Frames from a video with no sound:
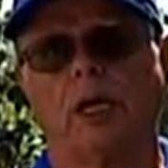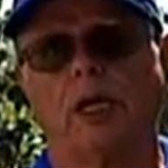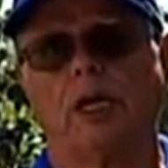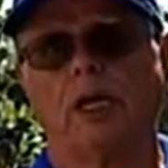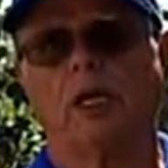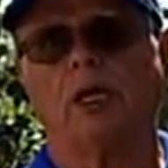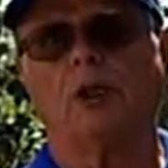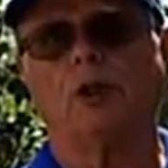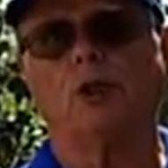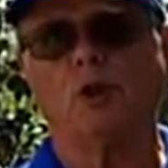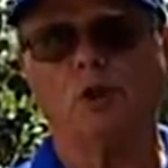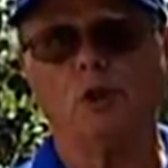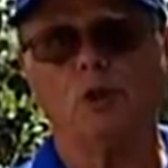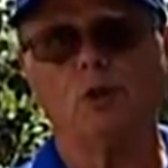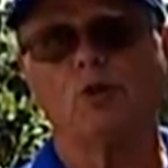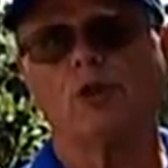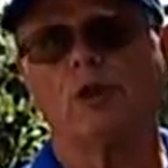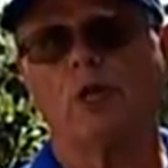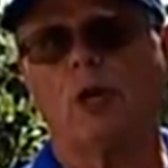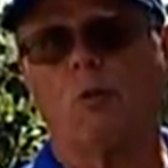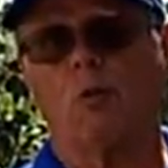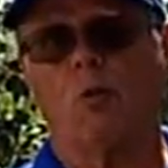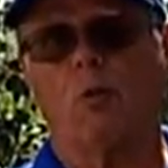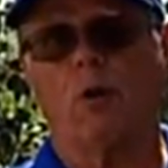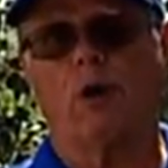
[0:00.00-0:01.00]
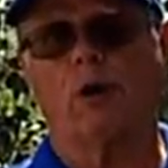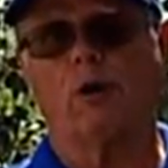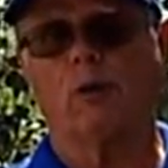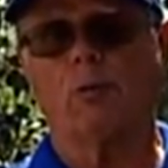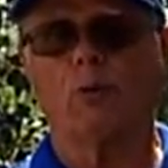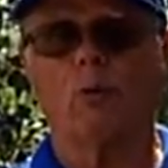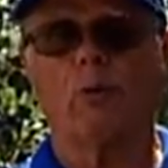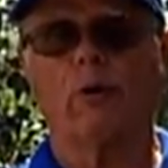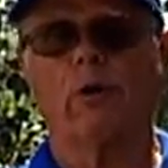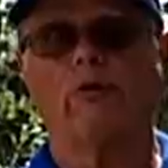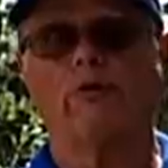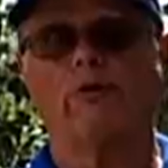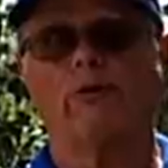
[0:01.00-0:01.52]
can use that water
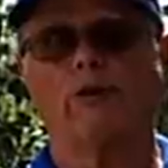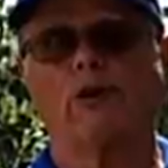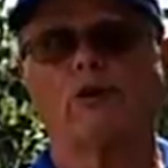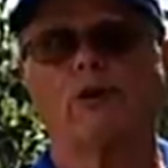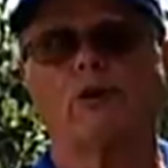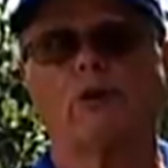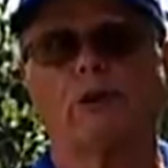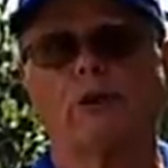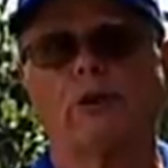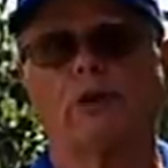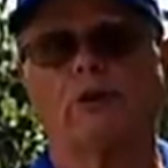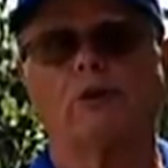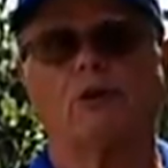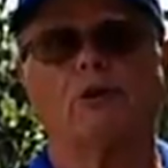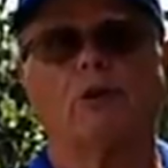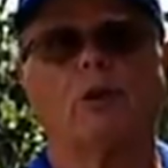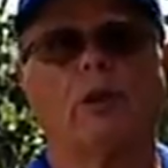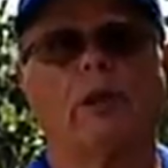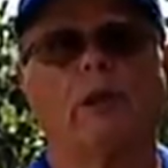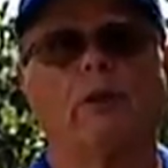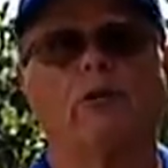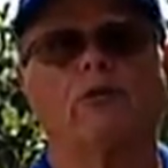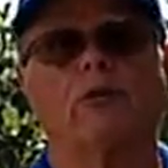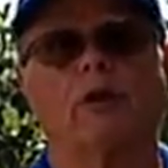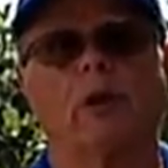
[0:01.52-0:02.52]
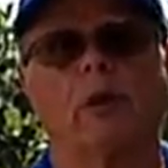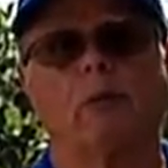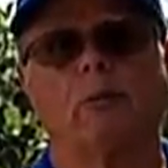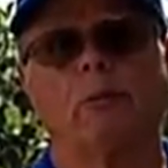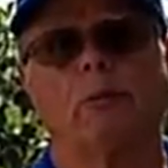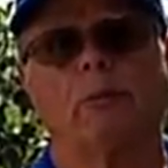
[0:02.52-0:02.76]
more efficiently in your landscape.